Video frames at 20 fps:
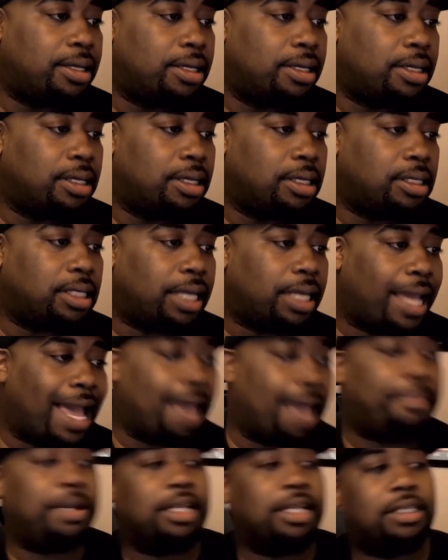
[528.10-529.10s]
Let's see,
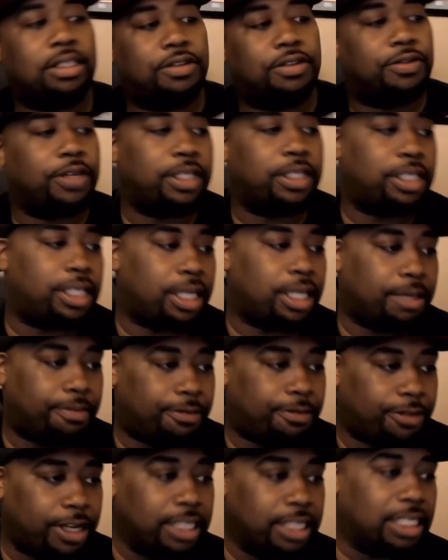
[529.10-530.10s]
happiness is friendship.
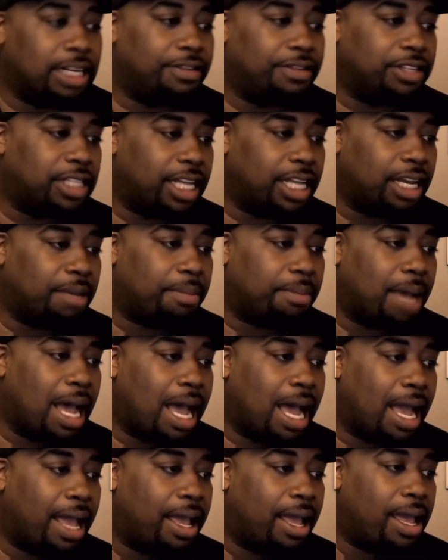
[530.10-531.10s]
Friends never say goodbye.
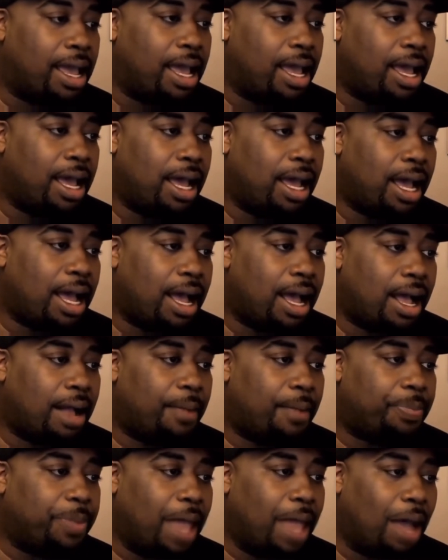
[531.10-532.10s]

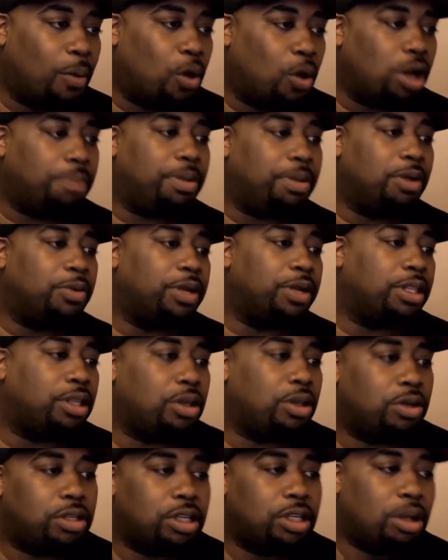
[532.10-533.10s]
I want to be with
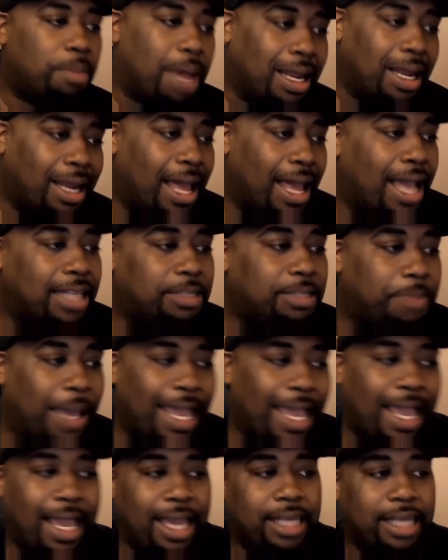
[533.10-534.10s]
you till my last
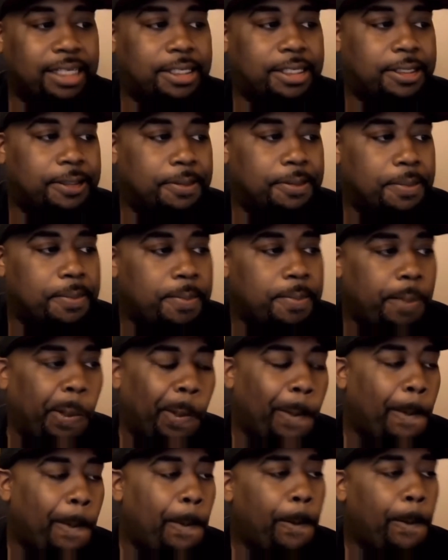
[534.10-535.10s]
page.
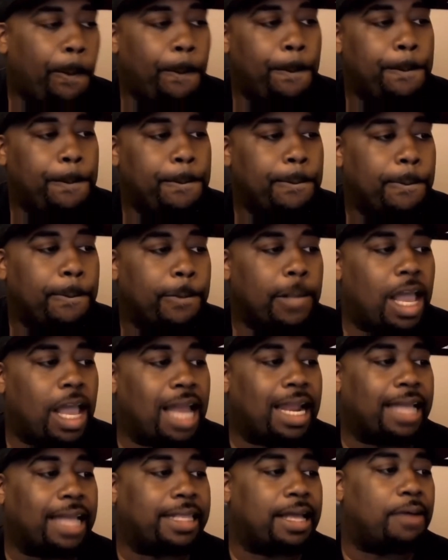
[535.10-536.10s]
I
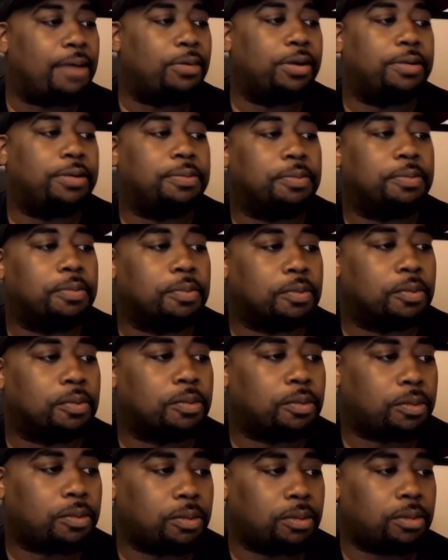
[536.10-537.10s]
like that one.
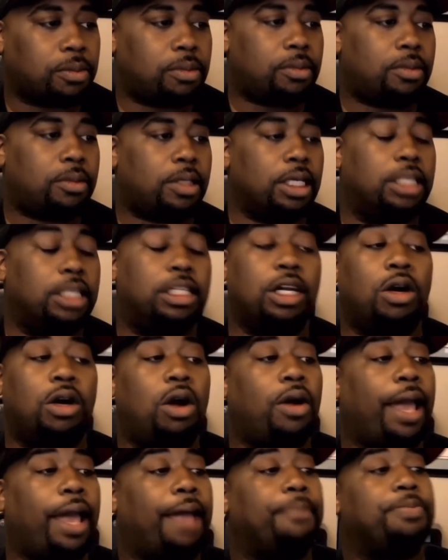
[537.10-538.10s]
So,
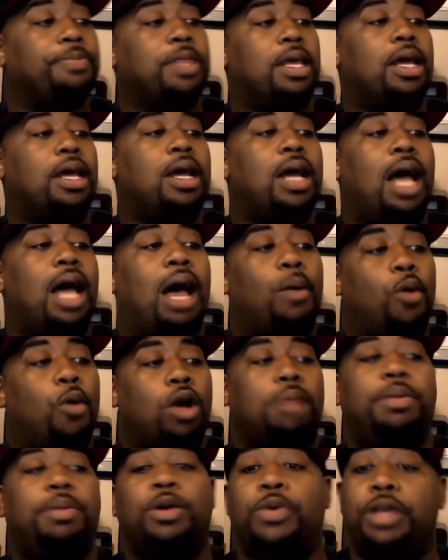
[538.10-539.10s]
okay, I want
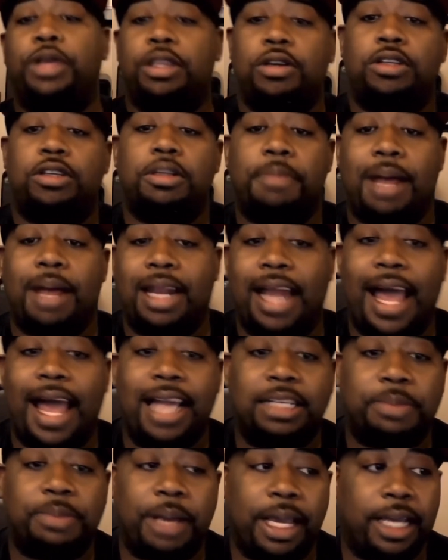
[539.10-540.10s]
to be with you till my
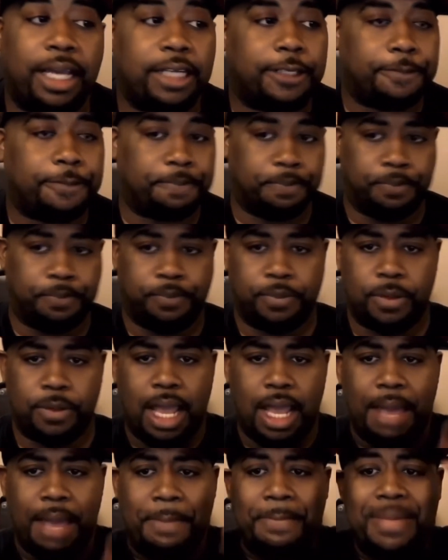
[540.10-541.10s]
last page.
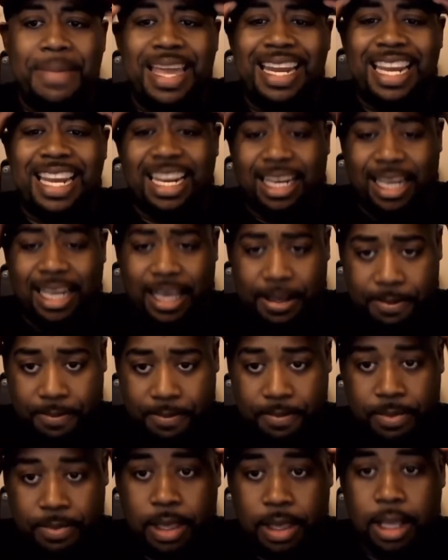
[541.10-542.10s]
Immediately,
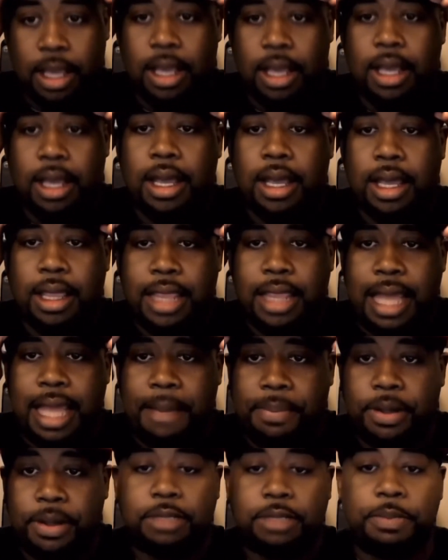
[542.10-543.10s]
that
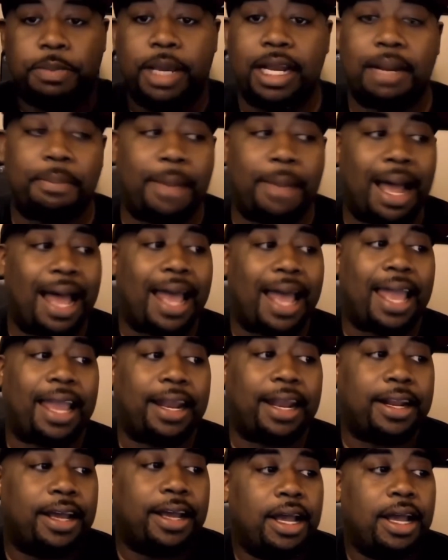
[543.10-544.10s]
puts me in the
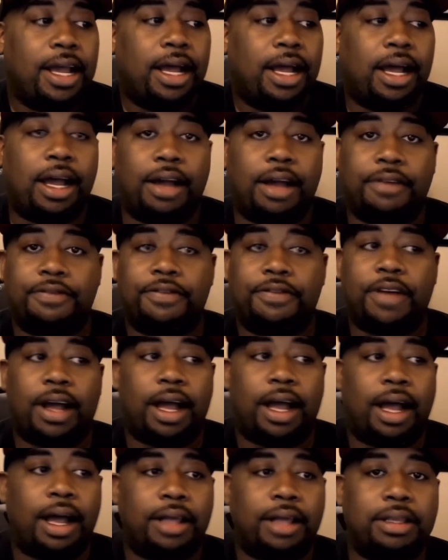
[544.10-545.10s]
mind of
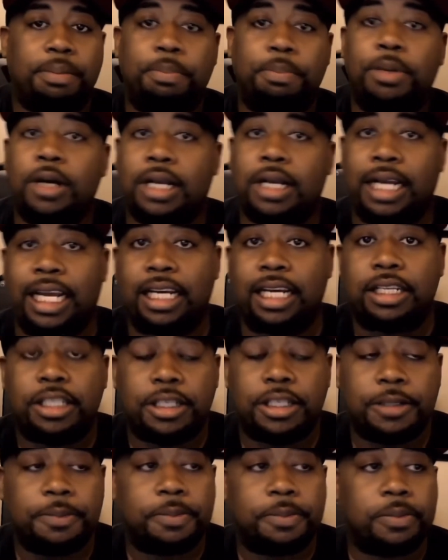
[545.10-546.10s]
the book
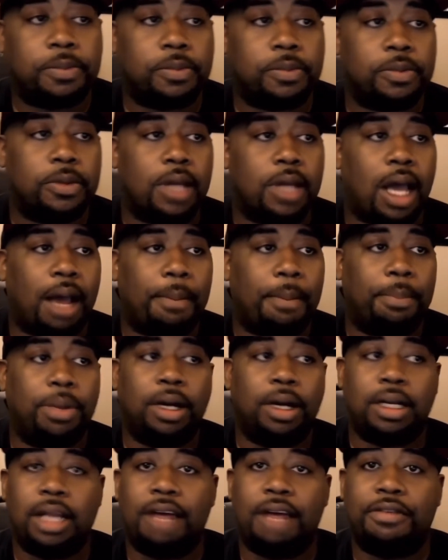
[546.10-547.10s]
niche. Book
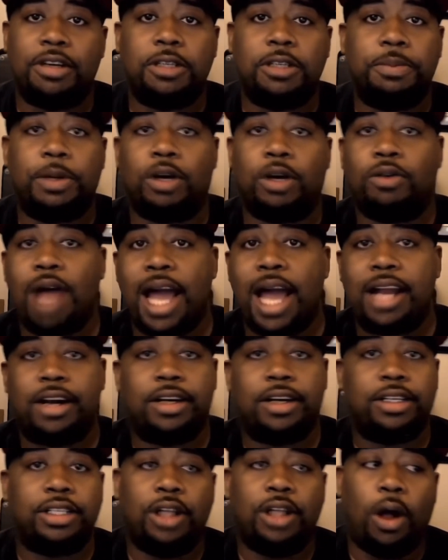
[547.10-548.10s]
lovers, book
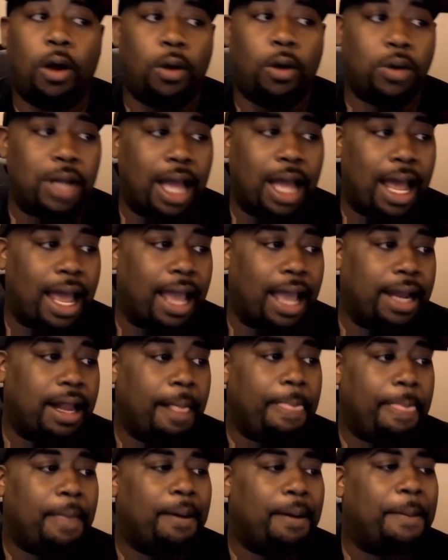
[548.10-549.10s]
writers, the whole nine.
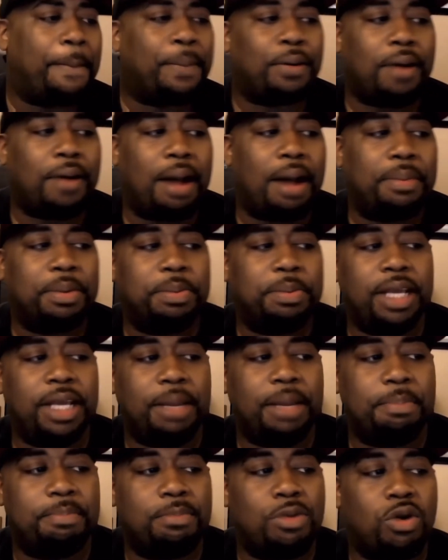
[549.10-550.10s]
Probably
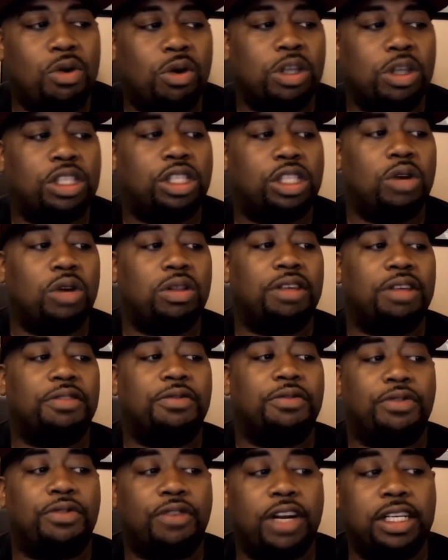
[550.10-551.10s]
more so than
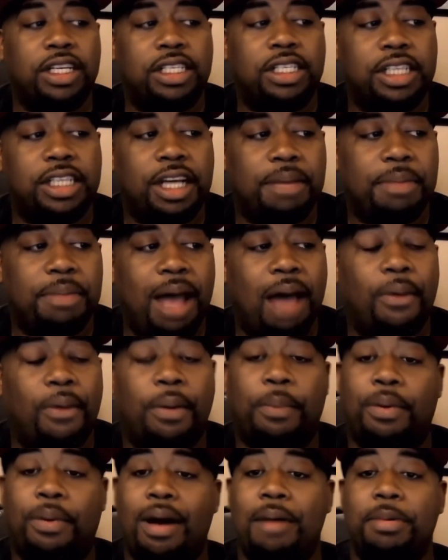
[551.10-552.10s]
friendship. I would
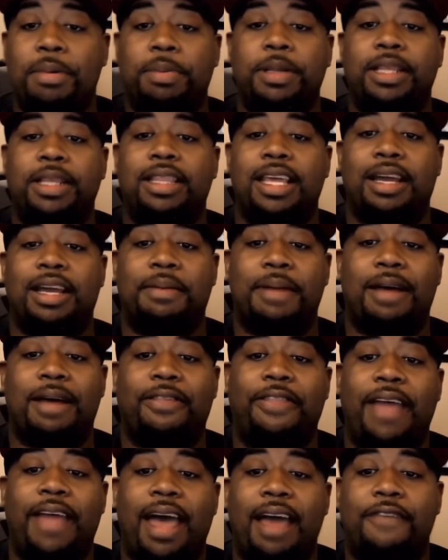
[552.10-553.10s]
probably think about
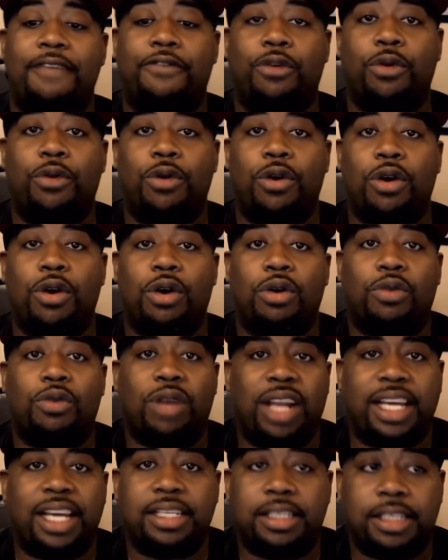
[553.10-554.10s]
that for
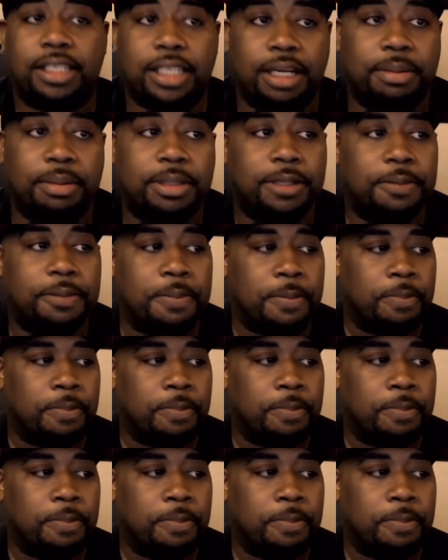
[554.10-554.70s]
relationships.